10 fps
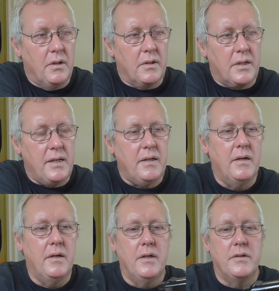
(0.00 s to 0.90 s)
Okay,
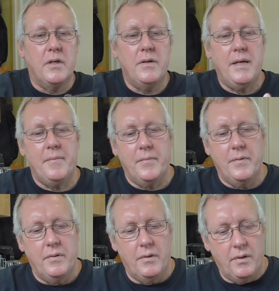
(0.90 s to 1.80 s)
so yeah,
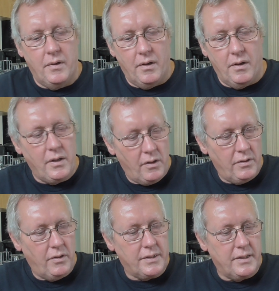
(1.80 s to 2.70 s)
I
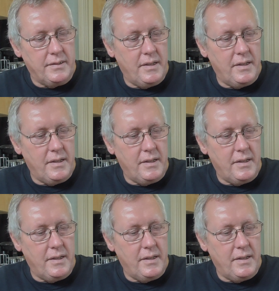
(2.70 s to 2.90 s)
like it.